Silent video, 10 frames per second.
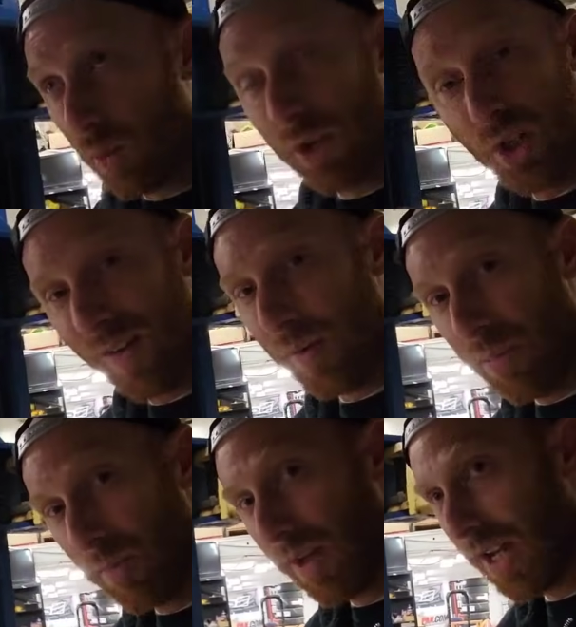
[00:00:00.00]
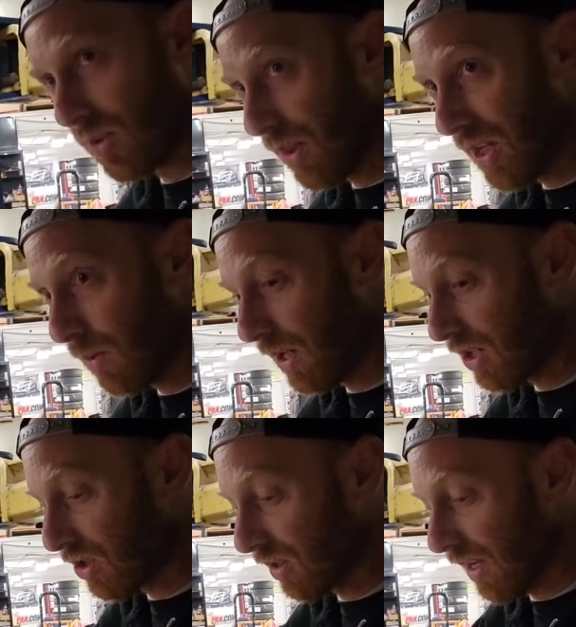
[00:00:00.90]
but we're gonna drive it on pump gas, so I think we
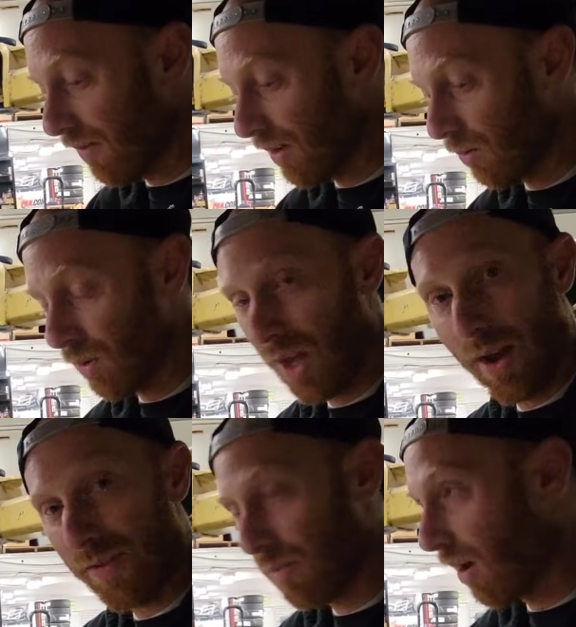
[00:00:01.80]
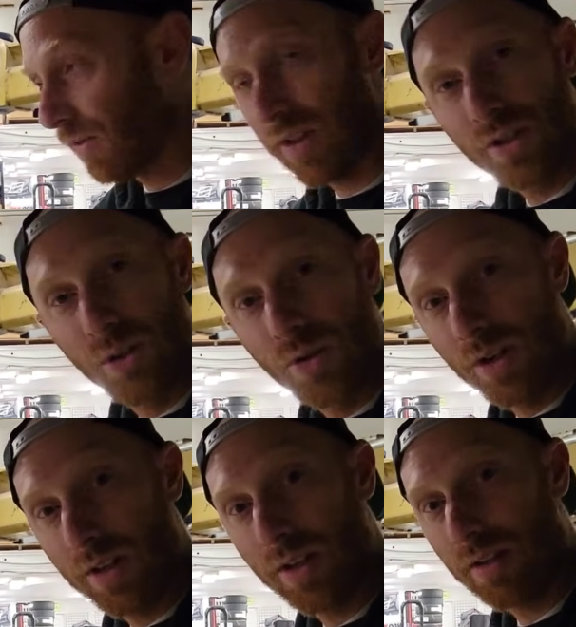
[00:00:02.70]
can just leave it without having to modify the tune
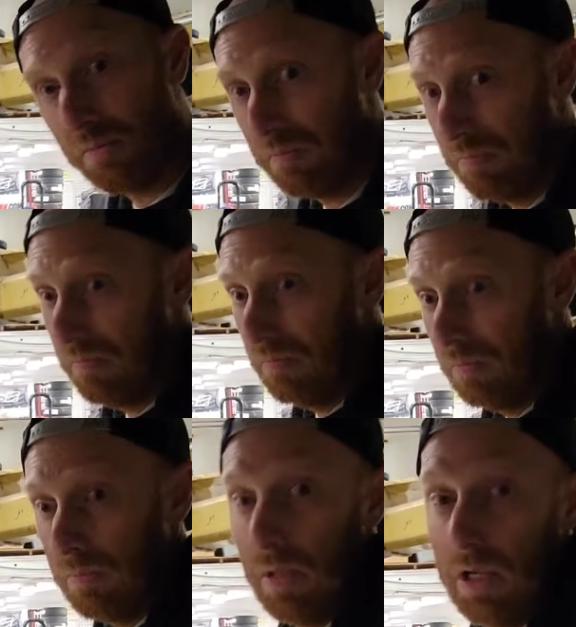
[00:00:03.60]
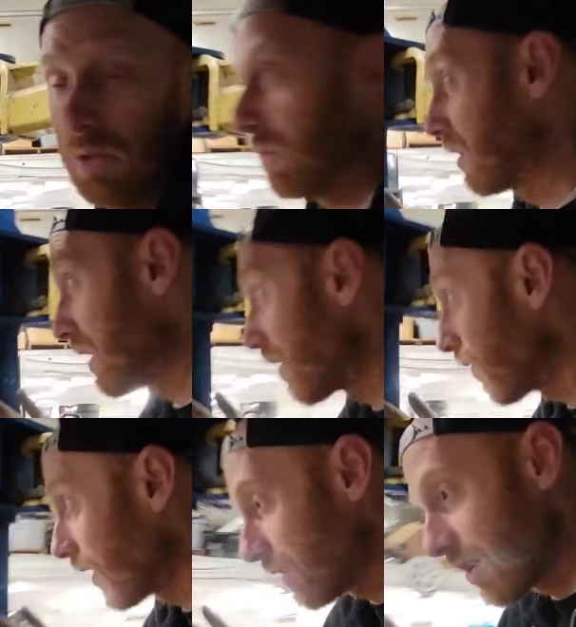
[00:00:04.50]
or anything. I guess we'll see
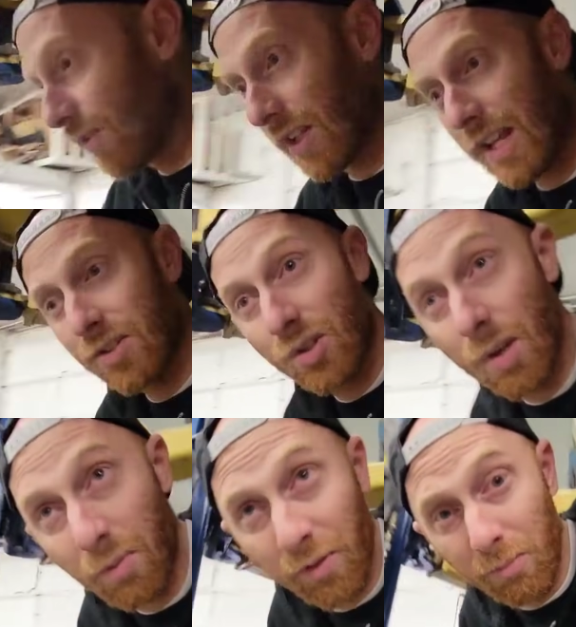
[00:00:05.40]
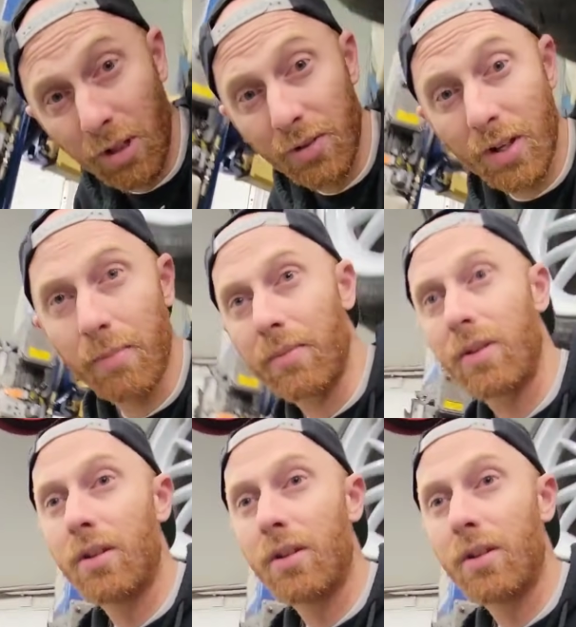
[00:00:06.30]
if it see if it lasts the trip or if it blows up.